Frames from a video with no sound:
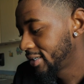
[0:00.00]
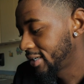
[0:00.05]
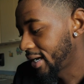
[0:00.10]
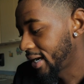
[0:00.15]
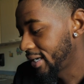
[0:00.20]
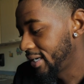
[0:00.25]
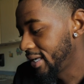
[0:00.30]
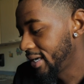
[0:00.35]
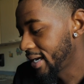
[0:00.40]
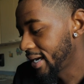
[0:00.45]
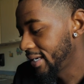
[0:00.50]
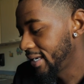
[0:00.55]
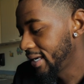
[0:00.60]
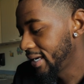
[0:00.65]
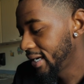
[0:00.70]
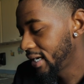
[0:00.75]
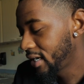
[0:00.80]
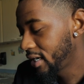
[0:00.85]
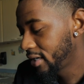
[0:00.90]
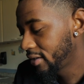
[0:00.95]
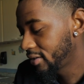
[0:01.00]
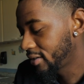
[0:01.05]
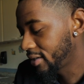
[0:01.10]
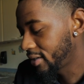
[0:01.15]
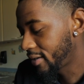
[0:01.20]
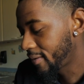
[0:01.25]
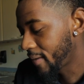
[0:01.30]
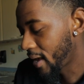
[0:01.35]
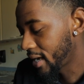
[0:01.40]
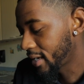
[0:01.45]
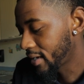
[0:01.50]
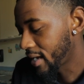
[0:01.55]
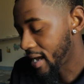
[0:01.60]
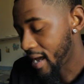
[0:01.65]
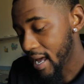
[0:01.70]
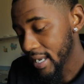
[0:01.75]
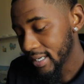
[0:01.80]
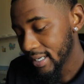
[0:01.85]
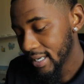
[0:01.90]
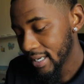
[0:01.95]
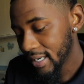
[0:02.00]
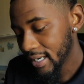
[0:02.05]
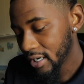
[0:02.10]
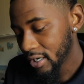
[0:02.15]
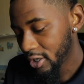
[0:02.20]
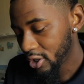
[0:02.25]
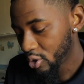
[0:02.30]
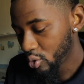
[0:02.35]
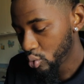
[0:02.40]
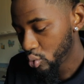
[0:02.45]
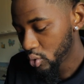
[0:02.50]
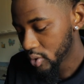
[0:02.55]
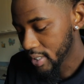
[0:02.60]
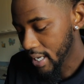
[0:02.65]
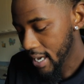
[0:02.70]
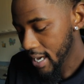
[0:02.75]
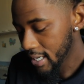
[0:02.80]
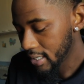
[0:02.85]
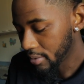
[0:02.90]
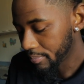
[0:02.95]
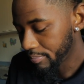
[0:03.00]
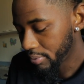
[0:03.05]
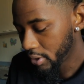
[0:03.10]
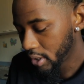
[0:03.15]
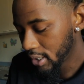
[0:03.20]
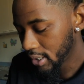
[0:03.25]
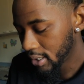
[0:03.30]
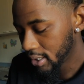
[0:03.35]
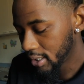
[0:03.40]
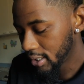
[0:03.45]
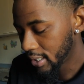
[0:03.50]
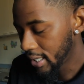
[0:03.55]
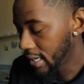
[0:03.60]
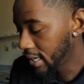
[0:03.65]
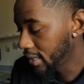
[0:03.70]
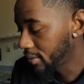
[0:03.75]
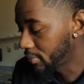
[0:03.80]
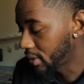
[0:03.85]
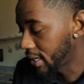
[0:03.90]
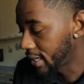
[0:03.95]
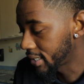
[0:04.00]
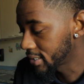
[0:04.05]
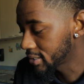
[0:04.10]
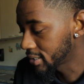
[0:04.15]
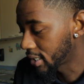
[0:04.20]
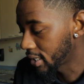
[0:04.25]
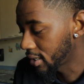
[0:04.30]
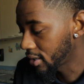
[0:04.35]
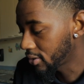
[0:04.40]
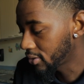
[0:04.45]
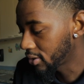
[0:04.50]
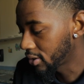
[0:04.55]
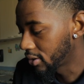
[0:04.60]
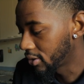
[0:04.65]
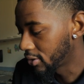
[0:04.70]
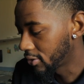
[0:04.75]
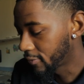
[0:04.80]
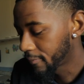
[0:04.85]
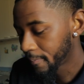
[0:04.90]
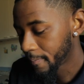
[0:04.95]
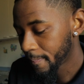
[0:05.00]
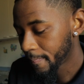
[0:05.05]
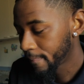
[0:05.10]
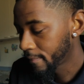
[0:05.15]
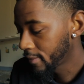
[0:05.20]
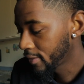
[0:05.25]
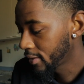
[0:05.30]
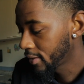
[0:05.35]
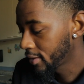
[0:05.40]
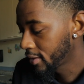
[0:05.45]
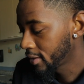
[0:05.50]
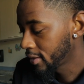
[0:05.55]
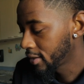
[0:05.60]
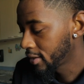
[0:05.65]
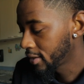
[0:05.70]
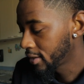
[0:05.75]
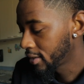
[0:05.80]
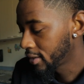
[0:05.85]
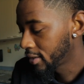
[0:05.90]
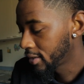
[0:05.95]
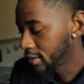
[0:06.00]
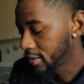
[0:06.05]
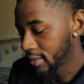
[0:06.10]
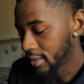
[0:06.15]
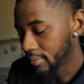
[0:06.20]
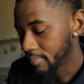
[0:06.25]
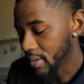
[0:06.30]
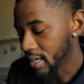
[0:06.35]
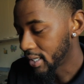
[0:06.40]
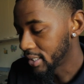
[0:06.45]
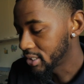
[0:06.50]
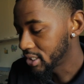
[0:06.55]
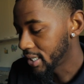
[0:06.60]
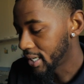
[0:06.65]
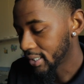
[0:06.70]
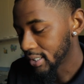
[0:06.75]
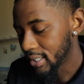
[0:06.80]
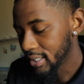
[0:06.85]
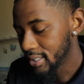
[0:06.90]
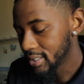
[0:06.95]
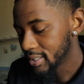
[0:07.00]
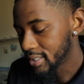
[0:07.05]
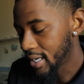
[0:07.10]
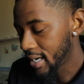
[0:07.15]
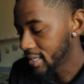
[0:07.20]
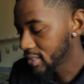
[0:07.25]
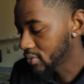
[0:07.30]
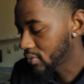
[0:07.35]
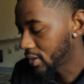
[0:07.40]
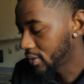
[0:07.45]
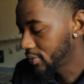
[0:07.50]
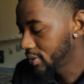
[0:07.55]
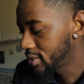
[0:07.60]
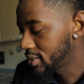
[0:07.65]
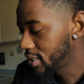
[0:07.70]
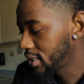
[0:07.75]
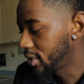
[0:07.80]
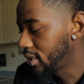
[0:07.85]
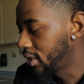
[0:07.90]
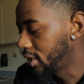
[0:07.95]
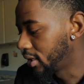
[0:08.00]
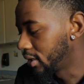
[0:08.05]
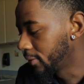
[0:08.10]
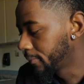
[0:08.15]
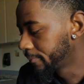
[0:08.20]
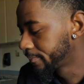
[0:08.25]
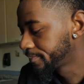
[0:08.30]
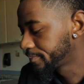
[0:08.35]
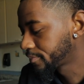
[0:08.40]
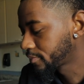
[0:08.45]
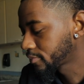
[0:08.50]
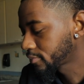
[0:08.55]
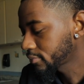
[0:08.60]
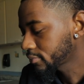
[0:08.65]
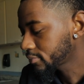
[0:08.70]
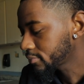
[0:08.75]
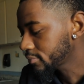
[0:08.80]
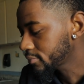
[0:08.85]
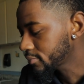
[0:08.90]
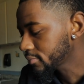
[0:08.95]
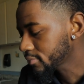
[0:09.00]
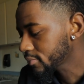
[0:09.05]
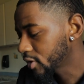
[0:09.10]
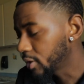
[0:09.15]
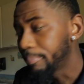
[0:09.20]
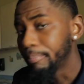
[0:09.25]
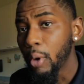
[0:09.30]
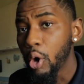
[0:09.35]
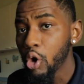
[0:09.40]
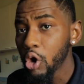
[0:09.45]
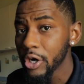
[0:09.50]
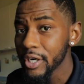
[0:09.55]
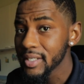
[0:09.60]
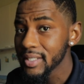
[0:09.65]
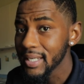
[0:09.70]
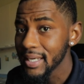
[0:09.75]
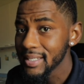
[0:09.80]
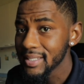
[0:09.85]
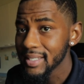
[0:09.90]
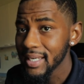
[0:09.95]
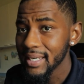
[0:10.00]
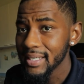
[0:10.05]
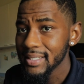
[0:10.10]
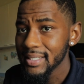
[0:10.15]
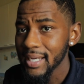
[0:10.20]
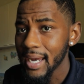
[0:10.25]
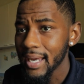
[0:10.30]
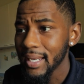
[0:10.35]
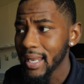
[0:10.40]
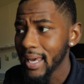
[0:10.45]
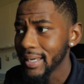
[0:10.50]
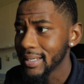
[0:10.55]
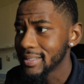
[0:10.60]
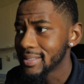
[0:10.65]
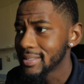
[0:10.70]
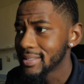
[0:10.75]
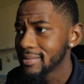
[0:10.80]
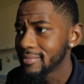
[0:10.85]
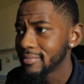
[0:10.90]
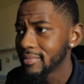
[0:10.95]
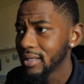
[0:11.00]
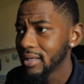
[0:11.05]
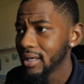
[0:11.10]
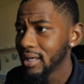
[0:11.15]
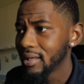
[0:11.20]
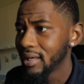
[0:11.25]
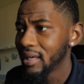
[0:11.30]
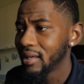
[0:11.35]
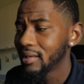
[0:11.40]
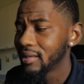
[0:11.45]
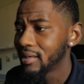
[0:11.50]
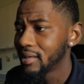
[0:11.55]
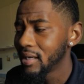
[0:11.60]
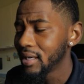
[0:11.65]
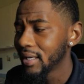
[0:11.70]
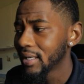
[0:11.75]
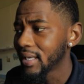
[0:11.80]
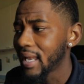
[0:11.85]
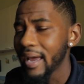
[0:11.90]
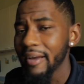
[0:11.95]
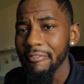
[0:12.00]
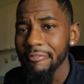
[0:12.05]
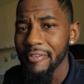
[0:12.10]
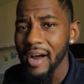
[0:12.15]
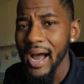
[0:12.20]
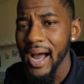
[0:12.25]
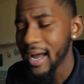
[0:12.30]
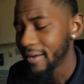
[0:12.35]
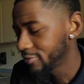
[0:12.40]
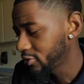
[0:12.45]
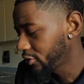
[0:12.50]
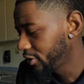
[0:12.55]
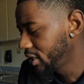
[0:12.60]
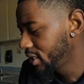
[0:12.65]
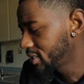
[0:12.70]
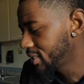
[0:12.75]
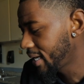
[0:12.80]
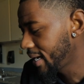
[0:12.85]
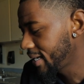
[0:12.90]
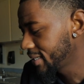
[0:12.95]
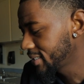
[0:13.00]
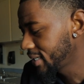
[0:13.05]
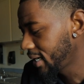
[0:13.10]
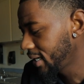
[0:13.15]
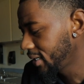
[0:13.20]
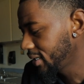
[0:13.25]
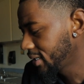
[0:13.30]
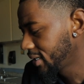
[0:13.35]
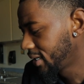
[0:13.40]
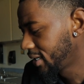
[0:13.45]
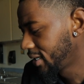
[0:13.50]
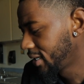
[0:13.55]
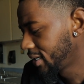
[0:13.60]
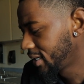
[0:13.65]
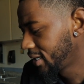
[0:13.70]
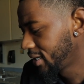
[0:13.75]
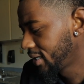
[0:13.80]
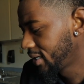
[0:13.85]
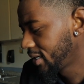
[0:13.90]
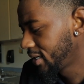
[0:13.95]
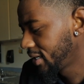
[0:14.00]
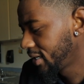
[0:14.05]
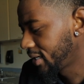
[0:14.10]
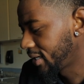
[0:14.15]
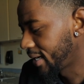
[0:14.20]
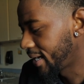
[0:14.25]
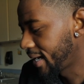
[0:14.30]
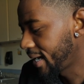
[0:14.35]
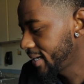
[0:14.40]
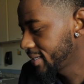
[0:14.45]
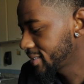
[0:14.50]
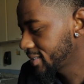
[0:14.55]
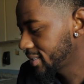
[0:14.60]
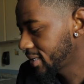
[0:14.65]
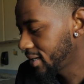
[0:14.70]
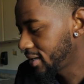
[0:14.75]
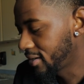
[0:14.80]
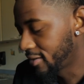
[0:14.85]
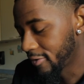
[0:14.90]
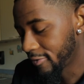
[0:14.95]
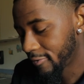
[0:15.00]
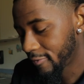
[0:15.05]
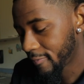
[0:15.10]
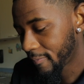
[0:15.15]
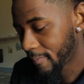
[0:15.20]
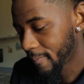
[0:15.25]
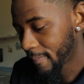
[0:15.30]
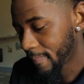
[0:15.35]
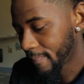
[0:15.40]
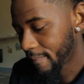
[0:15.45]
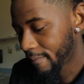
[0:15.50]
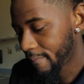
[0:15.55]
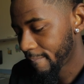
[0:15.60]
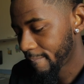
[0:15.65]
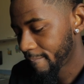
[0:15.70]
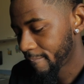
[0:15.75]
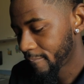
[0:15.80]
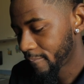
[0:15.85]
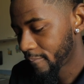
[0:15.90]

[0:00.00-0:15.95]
I did hear Kuz had a pretty good game last night. Hold on. About to check these stats while we sitting here. Morris, they said shot like he hit like 5 threes last night. That's tough.